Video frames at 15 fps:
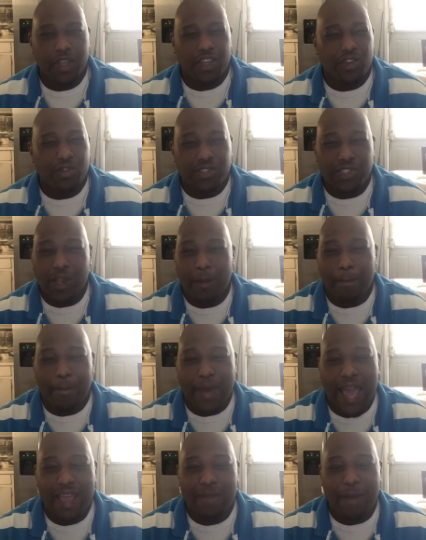You still
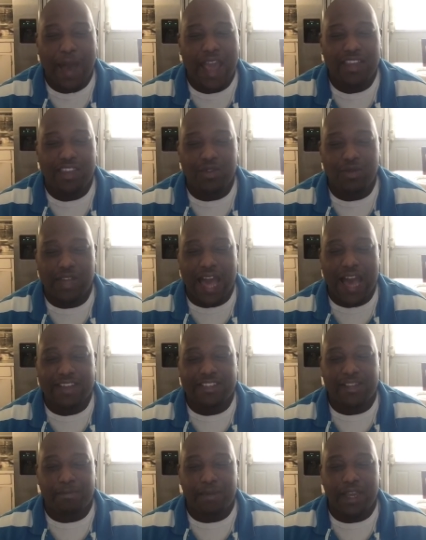backbite, you
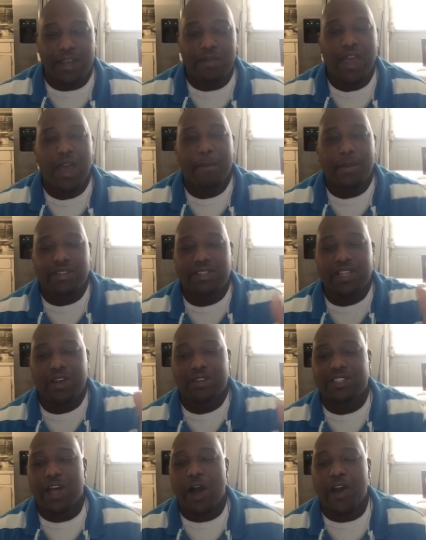gossiping, but
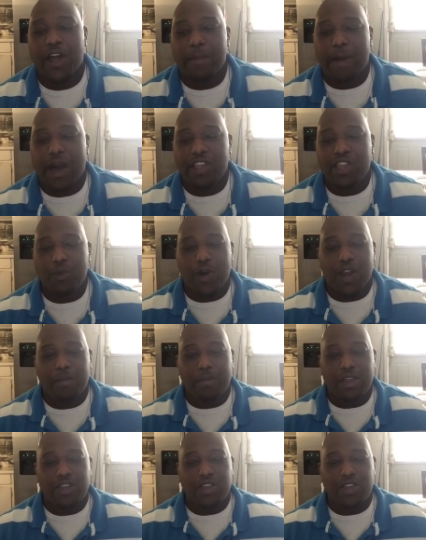still talking about you want to be